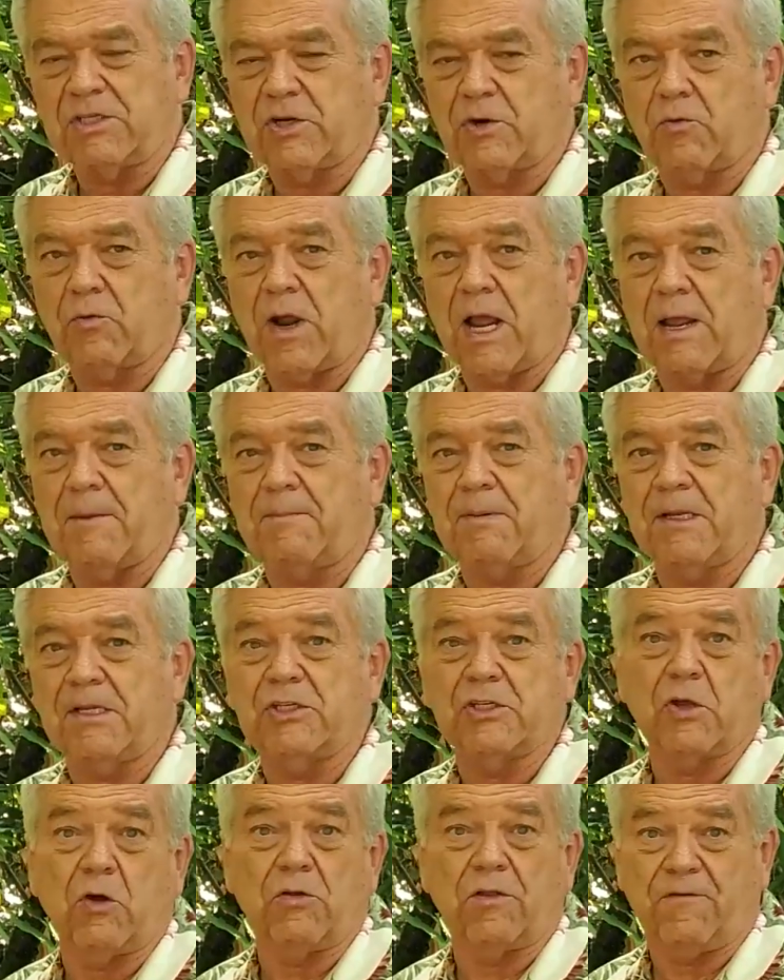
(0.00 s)
to ripen,
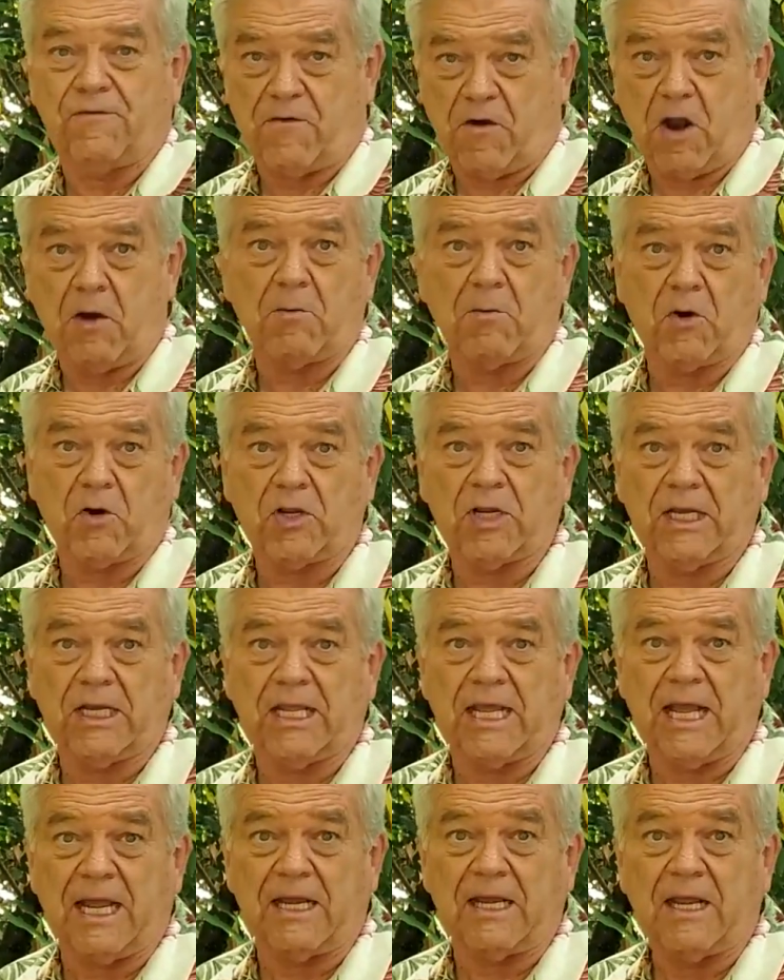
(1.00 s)
so the farmer can
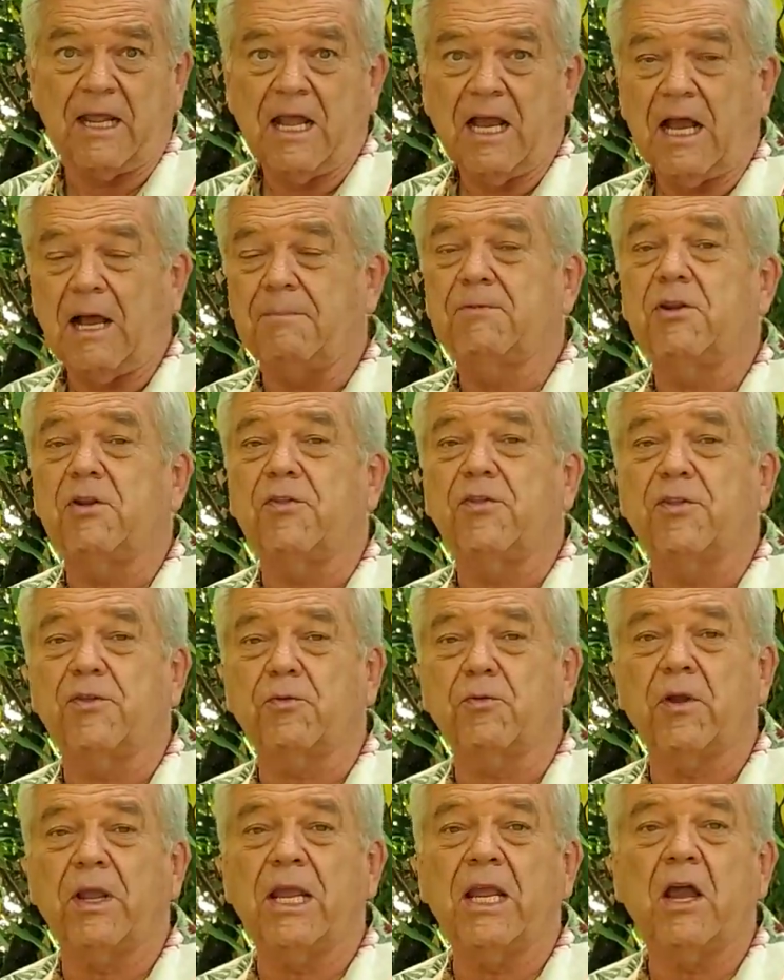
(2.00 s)
get up to
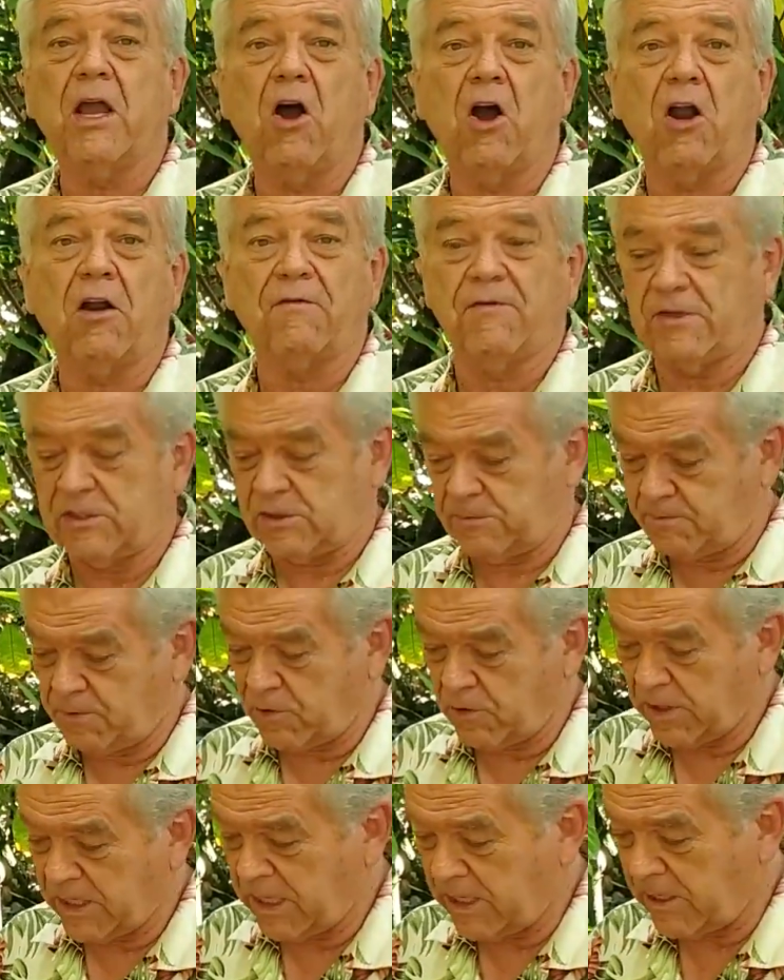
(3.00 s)
3 harvests
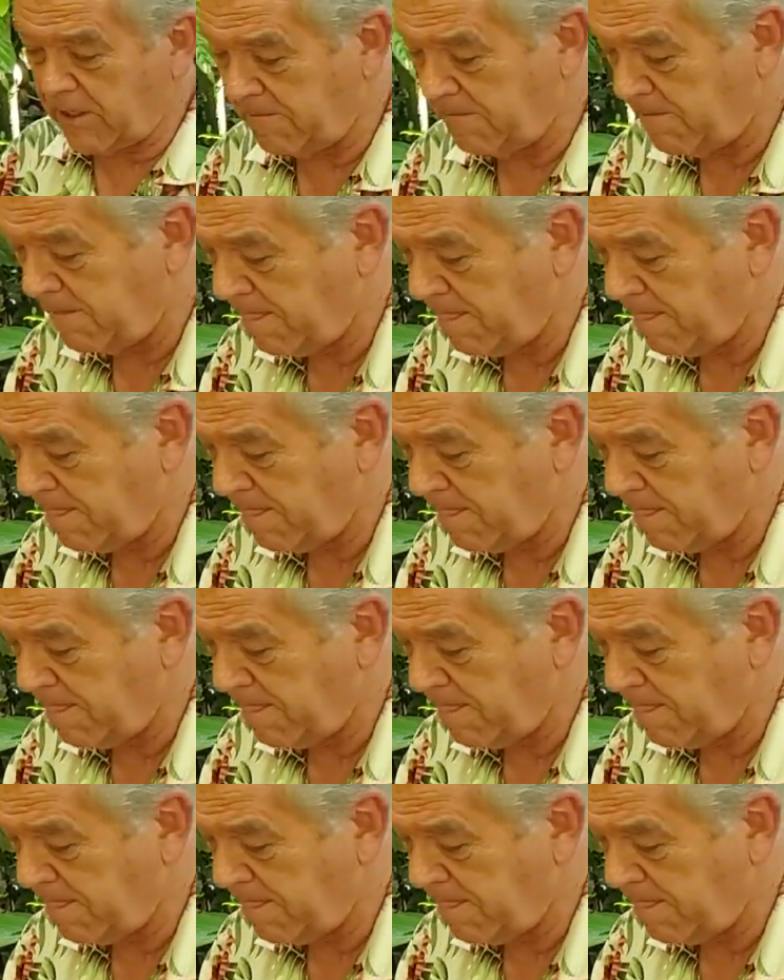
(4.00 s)
per year.